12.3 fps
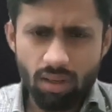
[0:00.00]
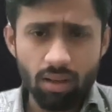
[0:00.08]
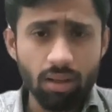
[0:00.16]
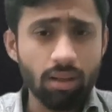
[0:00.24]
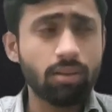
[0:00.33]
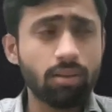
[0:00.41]

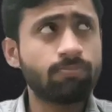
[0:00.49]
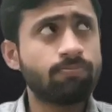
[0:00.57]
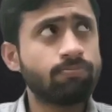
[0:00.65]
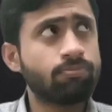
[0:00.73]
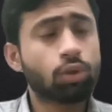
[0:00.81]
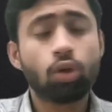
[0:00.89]

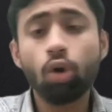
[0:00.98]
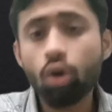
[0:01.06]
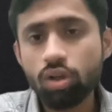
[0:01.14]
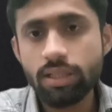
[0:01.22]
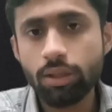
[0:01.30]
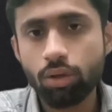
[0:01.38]

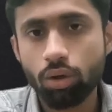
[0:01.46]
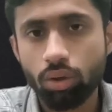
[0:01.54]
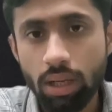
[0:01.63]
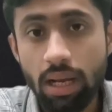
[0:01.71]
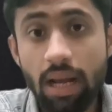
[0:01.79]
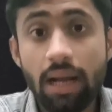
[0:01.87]
Close the door.
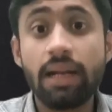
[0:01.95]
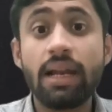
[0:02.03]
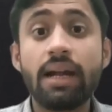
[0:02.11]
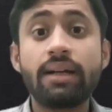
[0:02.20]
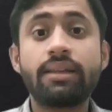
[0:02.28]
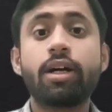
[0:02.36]

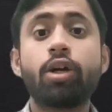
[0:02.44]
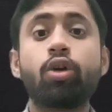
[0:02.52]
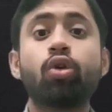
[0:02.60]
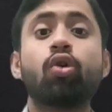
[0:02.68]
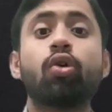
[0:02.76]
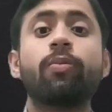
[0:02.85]
Let the
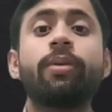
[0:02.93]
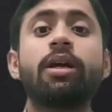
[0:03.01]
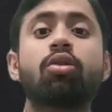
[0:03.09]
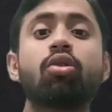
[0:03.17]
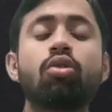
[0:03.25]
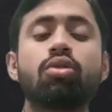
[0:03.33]
door be
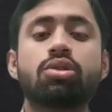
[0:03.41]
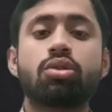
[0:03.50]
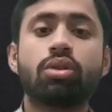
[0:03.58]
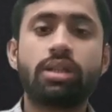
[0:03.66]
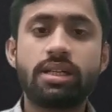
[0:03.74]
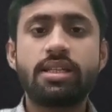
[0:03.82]
closed. So
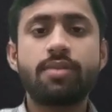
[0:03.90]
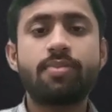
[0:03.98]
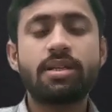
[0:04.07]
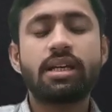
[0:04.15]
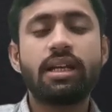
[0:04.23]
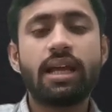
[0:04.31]
this is
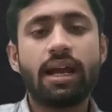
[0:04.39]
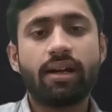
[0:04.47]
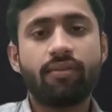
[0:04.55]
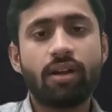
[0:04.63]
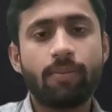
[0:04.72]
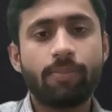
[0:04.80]
basically active
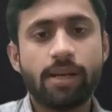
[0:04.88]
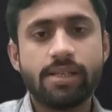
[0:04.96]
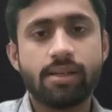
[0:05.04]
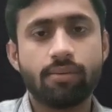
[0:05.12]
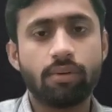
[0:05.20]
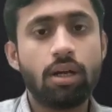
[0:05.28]
and
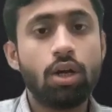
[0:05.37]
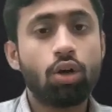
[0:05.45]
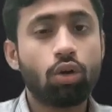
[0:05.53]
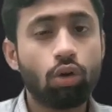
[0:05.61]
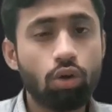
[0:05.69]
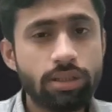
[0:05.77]
passive.
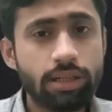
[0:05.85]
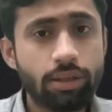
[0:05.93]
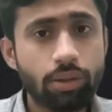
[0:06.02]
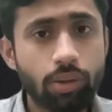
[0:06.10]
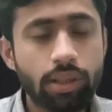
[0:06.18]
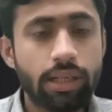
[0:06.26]
Close the
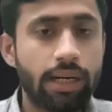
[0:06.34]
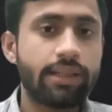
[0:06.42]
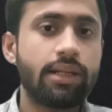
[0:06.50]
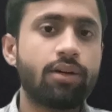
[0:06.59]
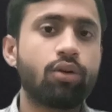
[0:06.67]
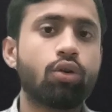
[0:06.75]
door. Let
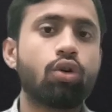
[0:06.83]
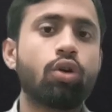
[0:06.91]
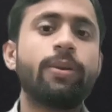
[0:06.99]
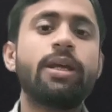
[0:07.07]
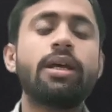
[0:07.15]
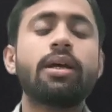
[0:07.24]
the door
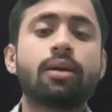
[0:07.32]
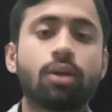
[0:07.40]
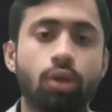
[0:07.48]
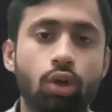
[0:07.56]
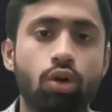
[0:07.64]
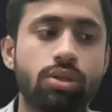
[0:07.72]
be
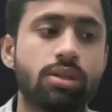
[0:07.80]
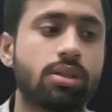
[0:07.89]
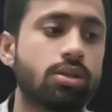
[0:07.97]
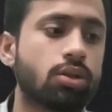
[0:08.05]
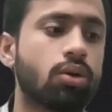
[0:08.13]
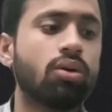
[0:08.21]
closed.
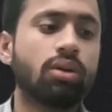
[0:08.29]
So